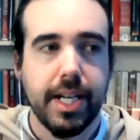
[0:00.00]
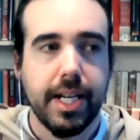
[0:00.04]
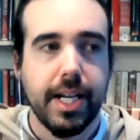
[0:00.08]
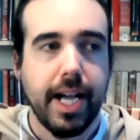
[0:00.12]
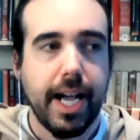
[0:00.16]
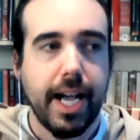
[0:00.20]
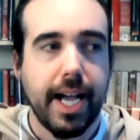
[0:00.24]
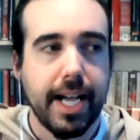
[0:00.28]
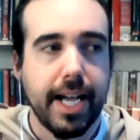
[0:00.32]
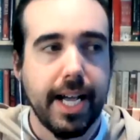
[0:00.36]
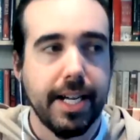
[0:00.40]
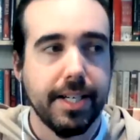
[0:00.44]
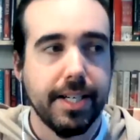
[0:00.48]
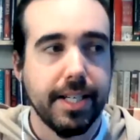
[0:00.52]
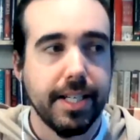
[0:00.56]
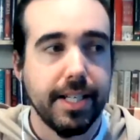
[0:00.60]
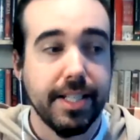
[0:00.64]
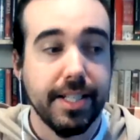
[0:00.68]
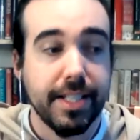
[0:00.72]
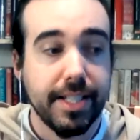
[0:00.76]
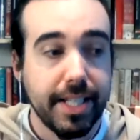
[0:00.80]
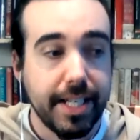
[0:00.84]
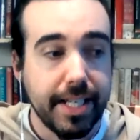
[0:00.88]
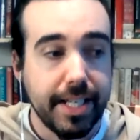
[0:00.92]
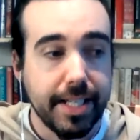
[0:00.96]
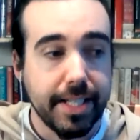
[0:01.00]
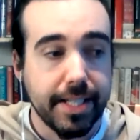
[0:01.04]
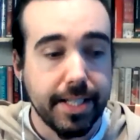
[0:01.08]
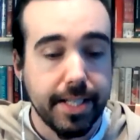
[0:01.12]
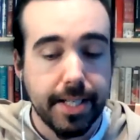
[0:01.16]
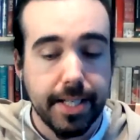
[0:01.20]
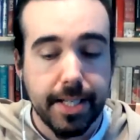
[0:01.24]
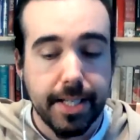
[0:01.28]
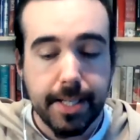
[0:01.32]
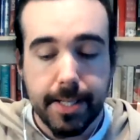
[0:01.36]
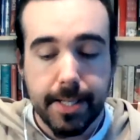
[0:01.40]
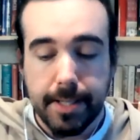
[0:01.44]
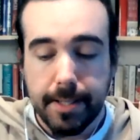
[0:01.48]
and indeed
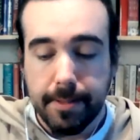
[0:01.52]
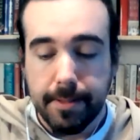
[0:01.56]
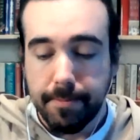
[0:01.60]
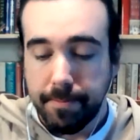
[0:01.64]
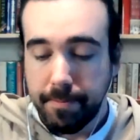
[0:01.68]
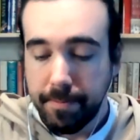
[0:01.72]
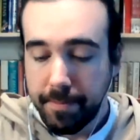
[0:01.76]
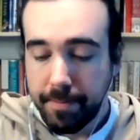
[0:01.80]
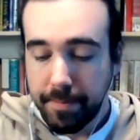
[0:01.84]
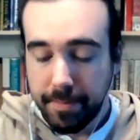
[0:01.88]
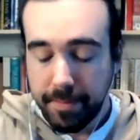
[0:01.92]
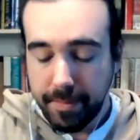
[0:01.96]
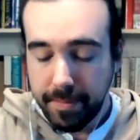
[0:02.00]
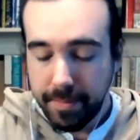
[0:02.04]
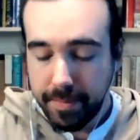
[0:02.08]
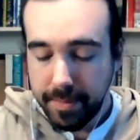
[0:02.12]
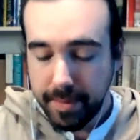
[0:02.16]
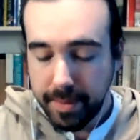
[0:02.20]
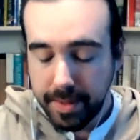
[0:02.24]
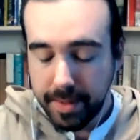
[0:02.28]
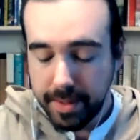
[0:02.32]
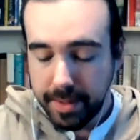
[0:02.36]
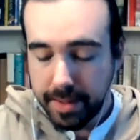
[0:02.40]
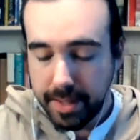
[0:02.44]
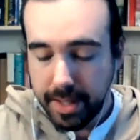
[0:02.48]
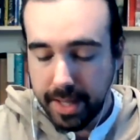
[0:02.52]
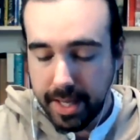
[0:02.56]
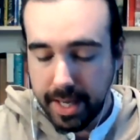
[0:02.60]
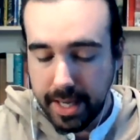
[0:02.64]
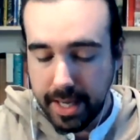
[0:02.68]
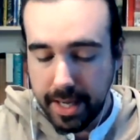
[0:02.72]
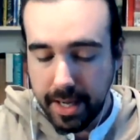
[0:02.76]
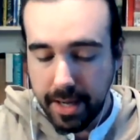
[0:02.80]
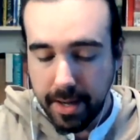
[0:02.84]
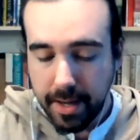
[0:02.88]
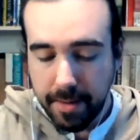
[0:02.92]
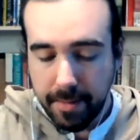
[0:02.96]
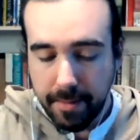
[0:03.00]
they